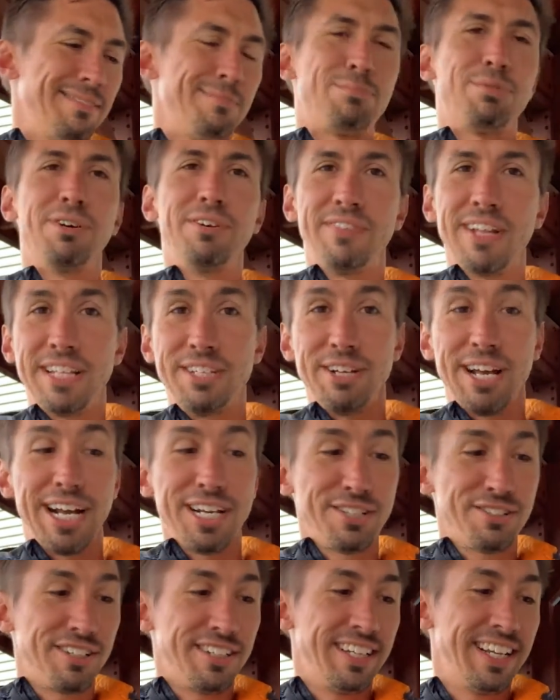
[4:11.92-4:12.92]
prove that you
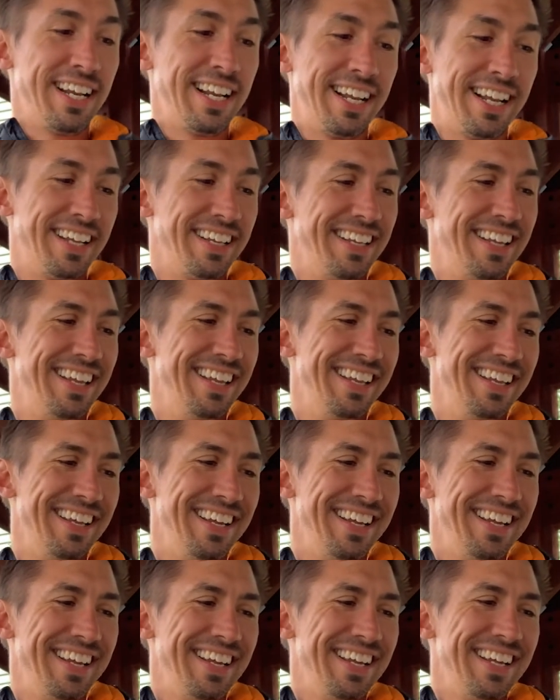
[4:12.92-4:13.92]
actually did it.
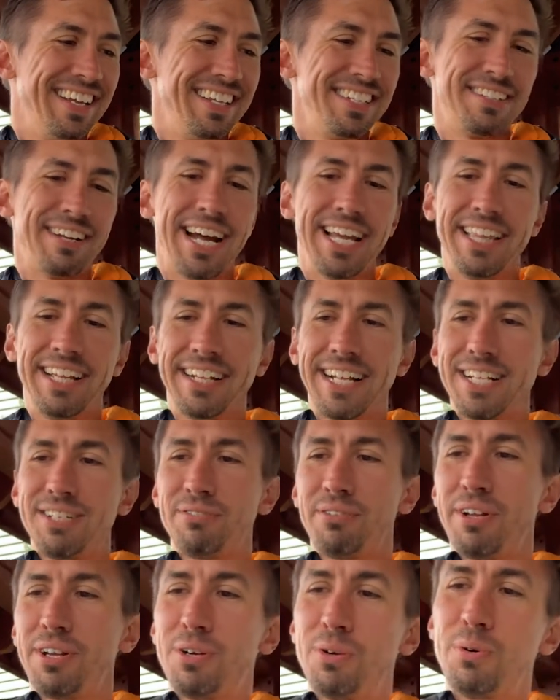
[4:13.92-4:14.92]
So I think that's
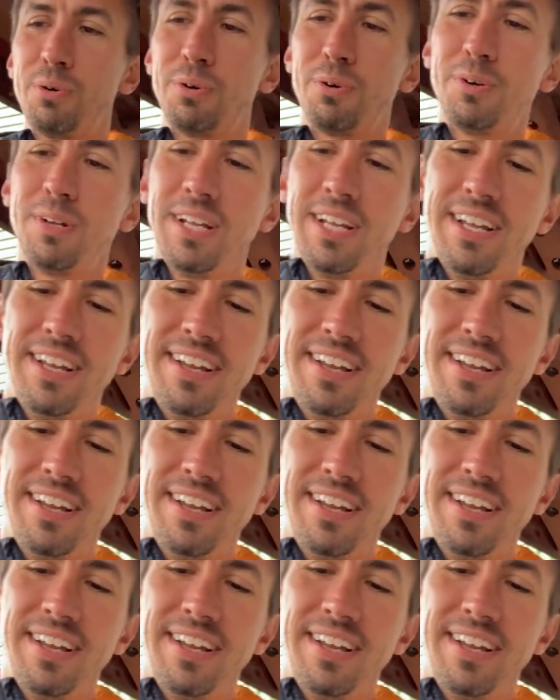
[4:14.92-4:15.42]
really cool.